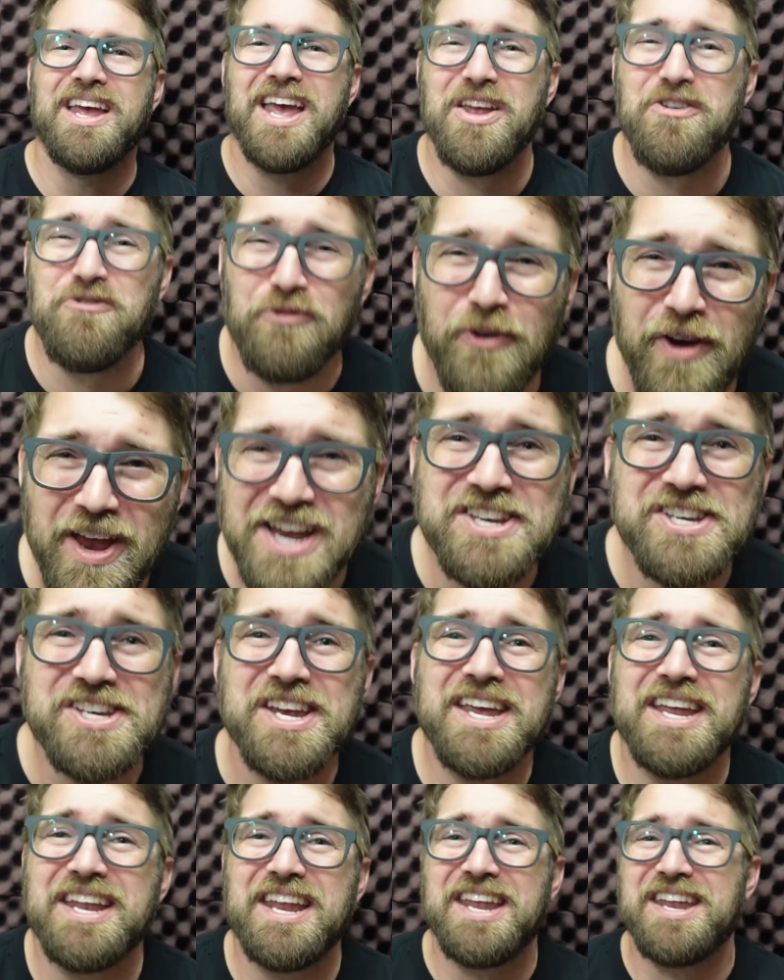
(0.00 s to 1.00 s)
and
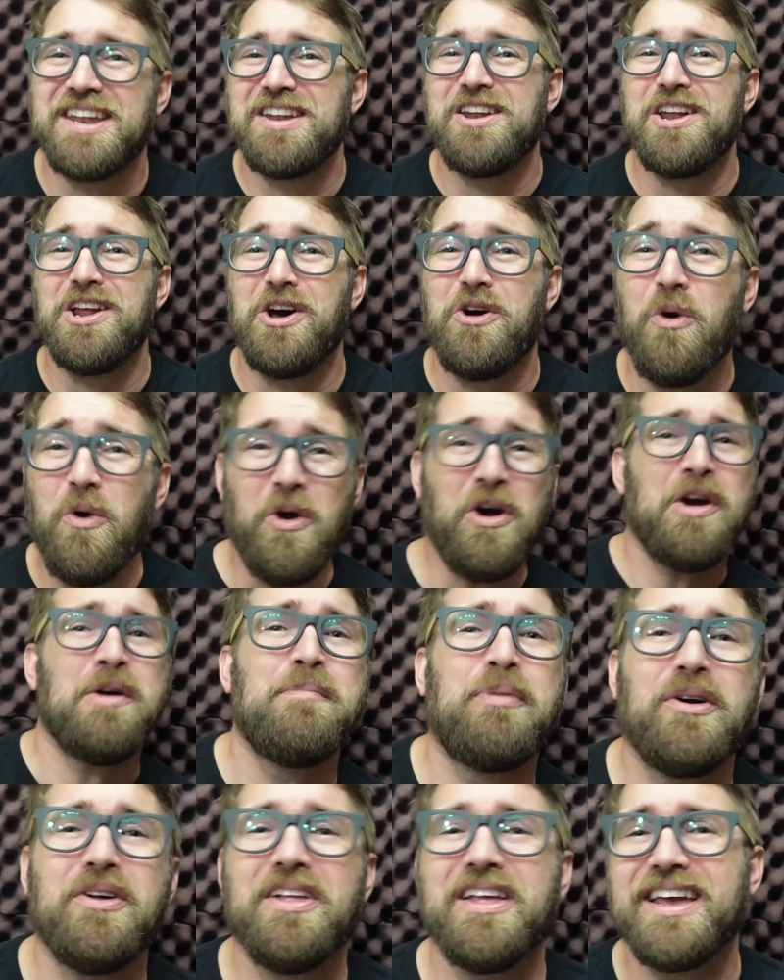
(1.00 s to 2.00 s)
frigid and
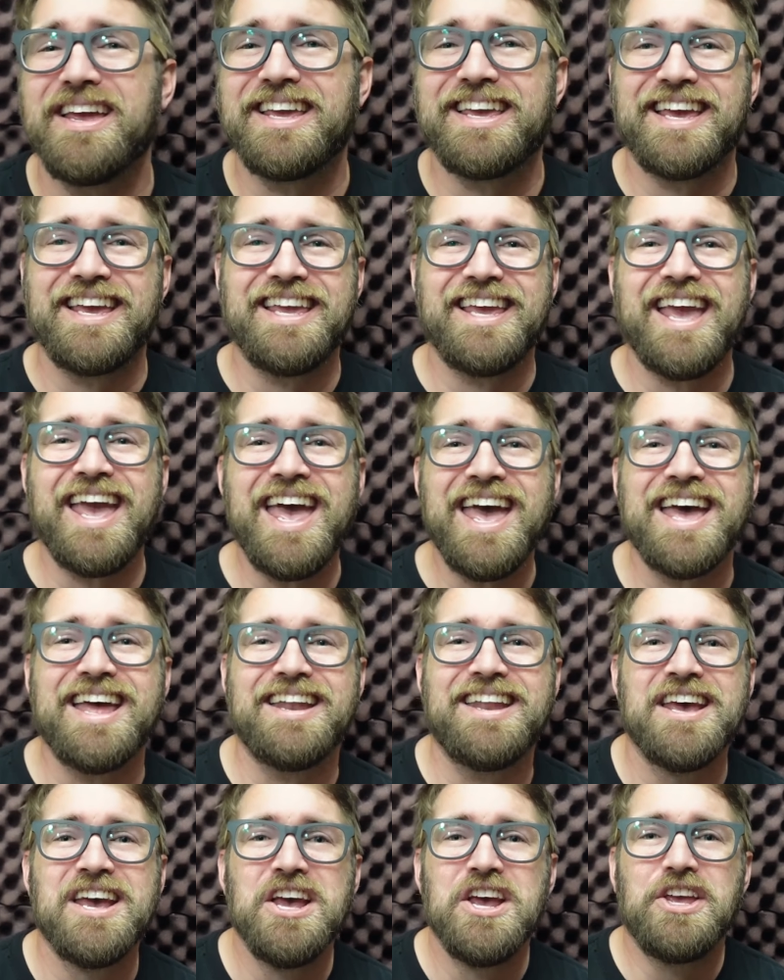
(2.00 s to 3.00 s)
horrible it can
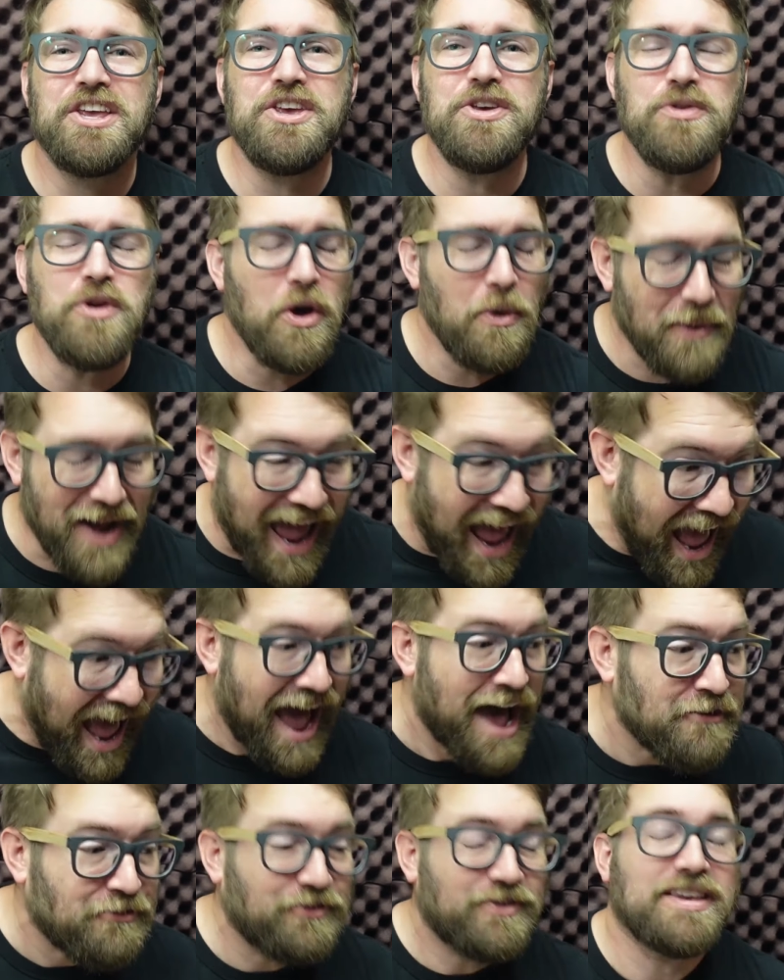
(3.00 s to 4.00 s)
get. You don't
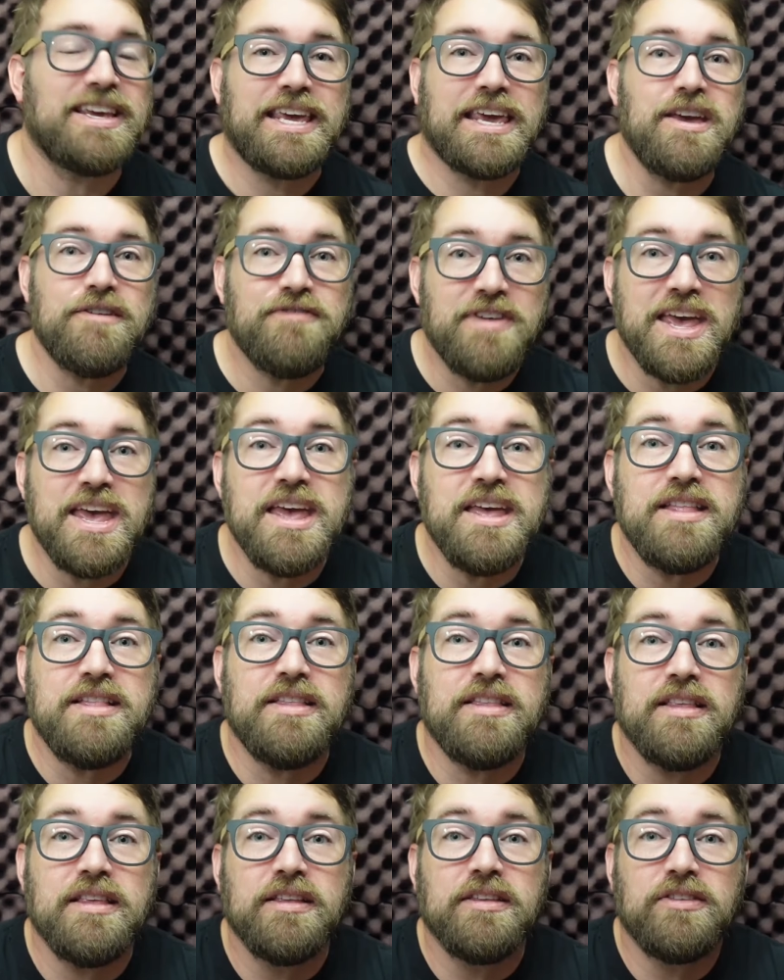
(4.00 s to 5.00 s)
have to give
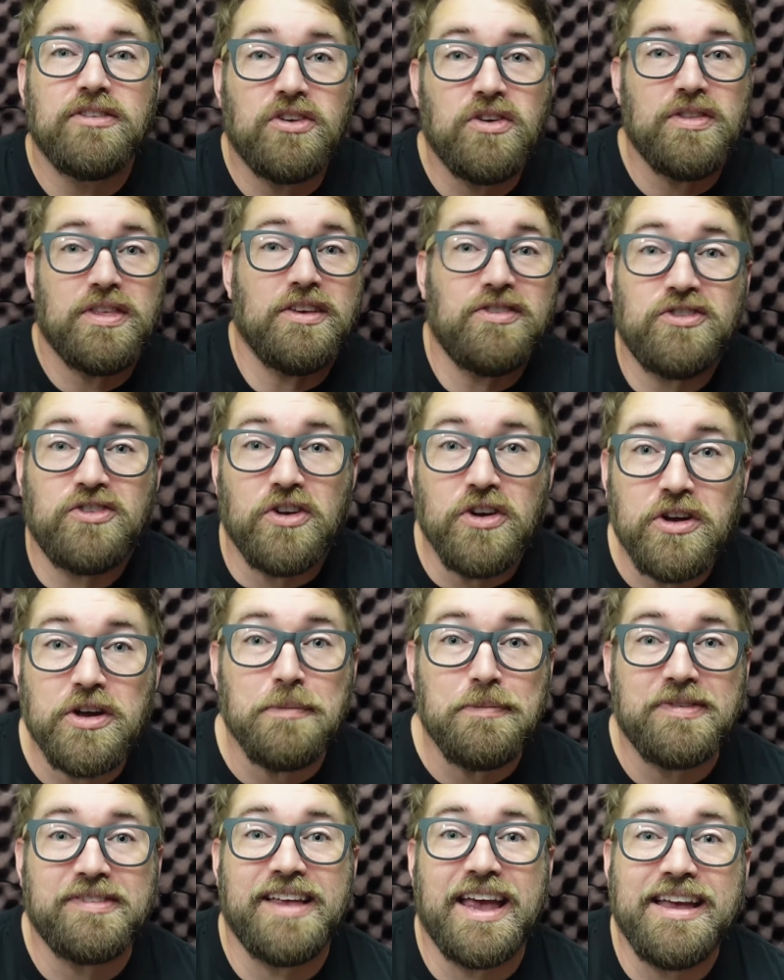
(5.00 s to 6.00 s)
in to the
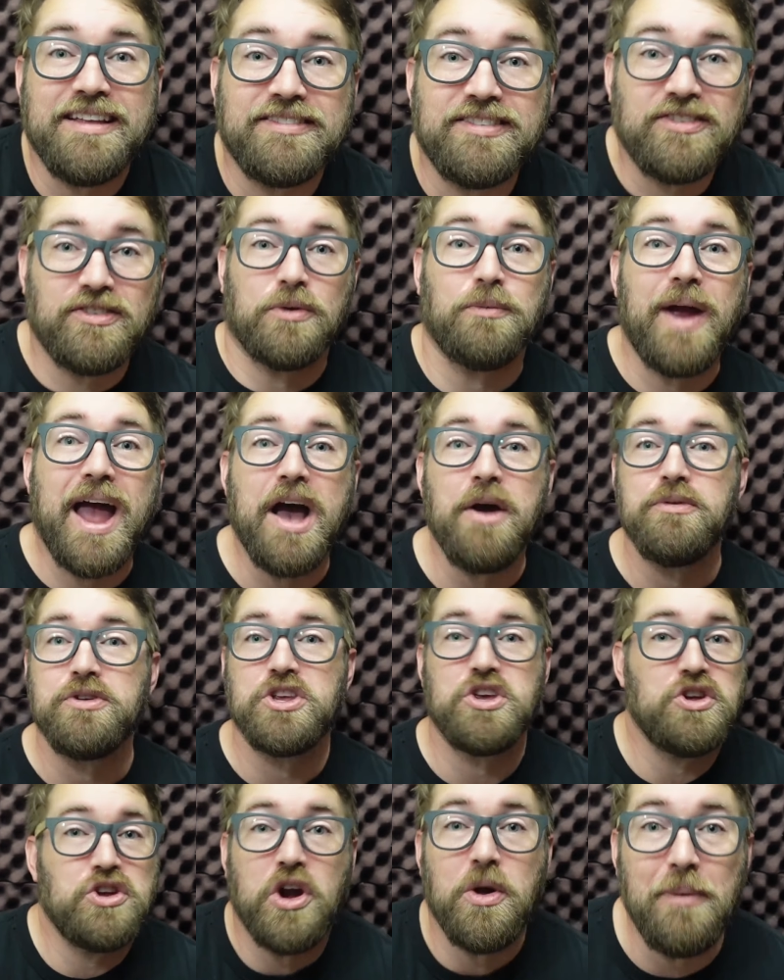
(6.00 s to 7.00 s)
circumstances around
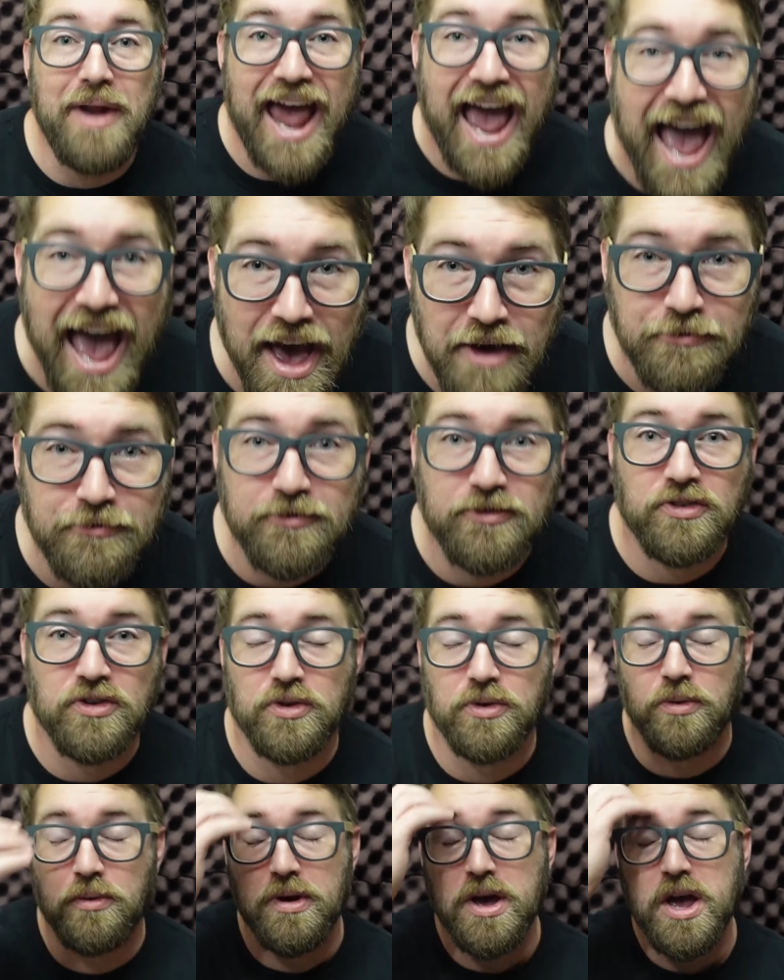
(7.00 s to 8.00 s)
you. You don't have
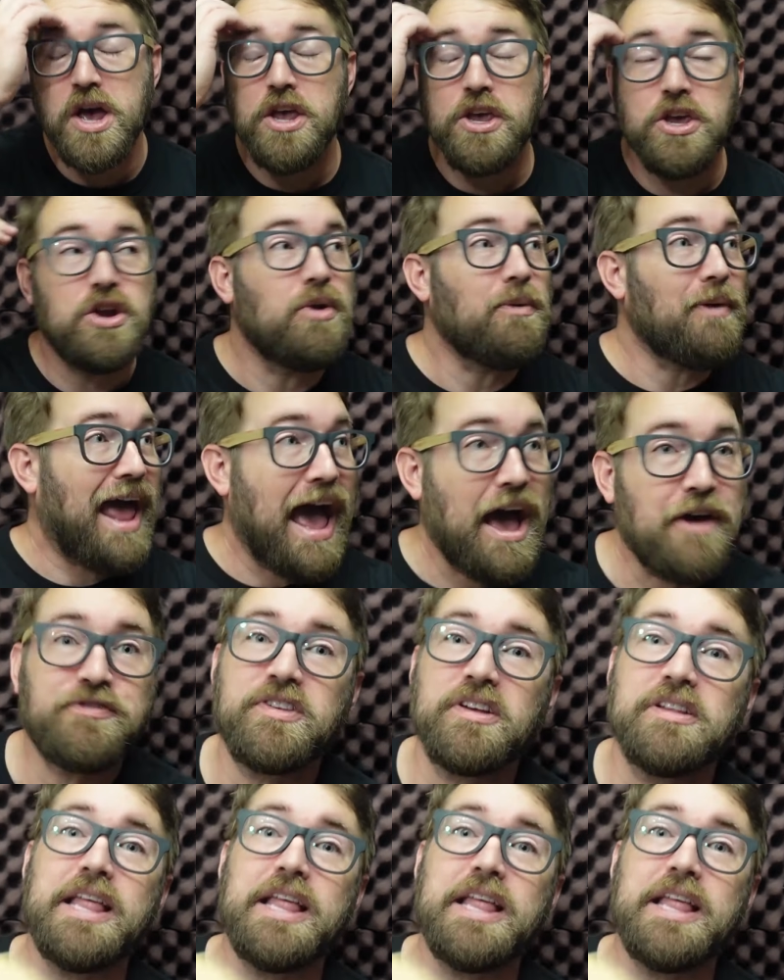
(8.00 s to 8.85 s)
to. You don't have to